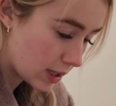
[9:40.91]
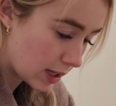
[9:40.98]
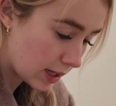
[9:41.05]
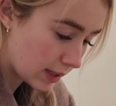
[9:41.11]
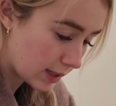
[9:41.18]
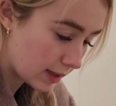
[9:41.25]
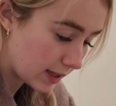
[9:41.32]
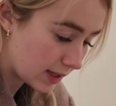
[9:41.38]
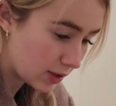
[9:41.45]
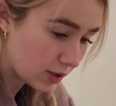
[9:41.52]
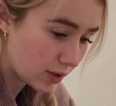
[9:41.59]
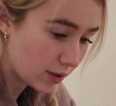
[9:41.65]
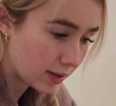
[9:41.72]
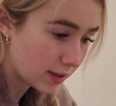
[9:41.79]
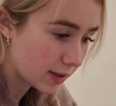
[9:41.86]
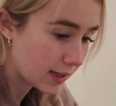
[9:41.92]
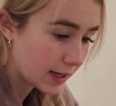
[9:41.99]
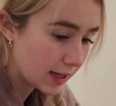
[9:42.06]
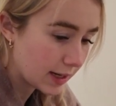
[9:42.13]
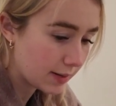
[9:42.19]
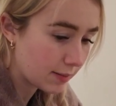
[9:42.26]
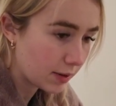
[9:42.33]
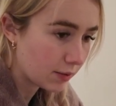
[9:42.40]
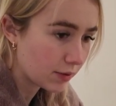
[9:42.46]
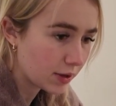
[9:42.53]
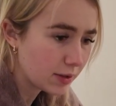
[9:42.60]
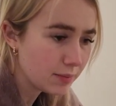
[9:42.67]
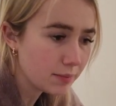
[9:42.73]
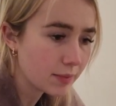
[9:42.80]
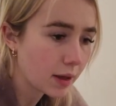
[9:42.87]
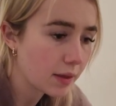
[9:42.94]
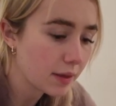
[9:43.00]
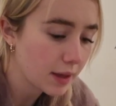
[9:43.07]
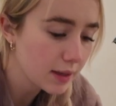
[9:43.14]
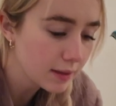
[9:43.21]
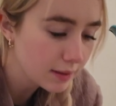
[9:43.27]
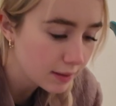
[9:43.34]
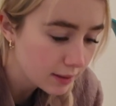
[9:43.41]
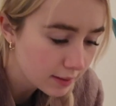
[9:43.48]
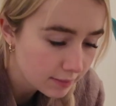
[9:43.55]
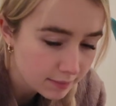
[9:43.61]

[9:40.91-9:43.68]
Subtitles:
and then these two can stay in my room, I think.